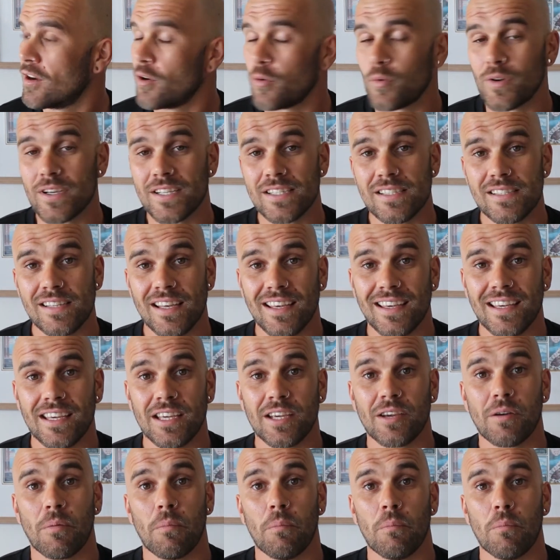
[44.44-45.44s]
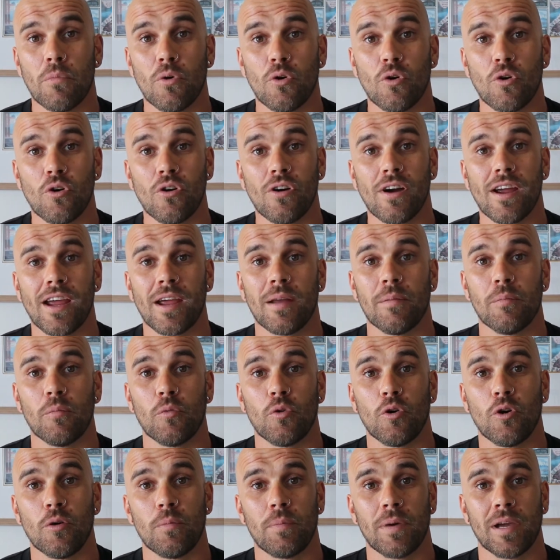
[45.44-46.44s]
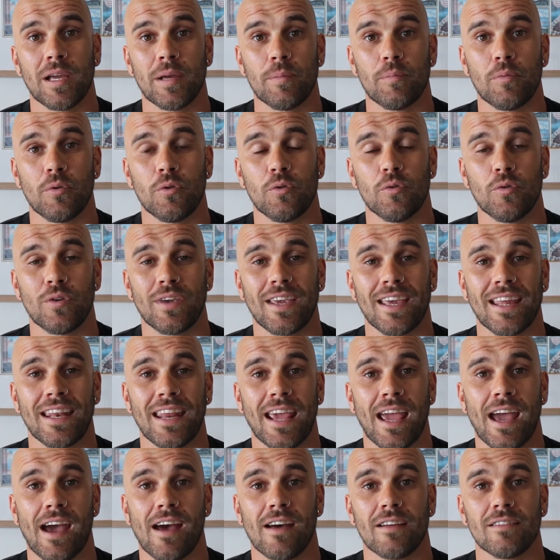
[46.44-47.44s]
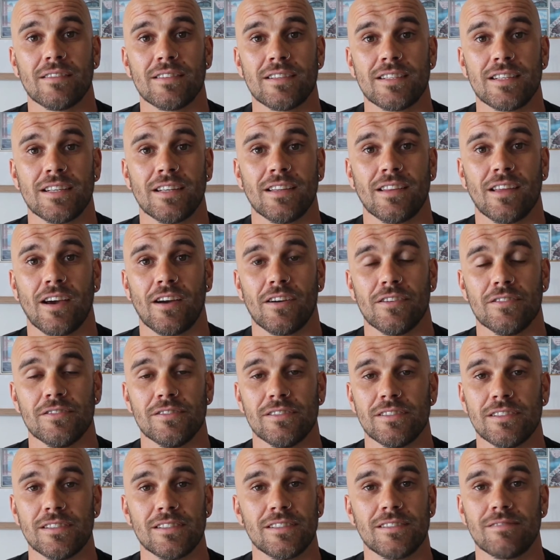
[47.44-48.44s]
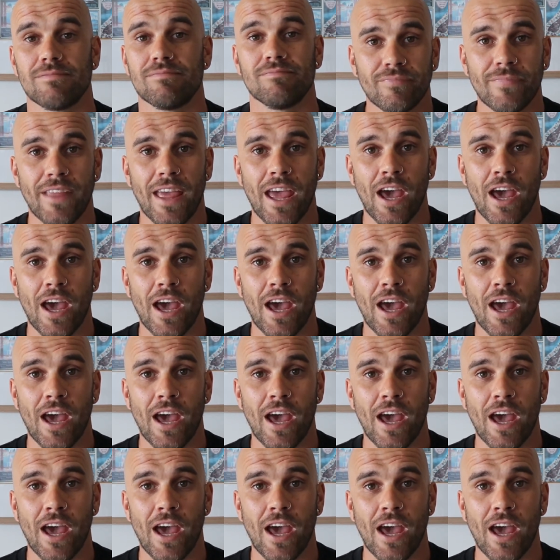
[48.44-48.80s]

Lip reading: we're seeing more and more people get out to those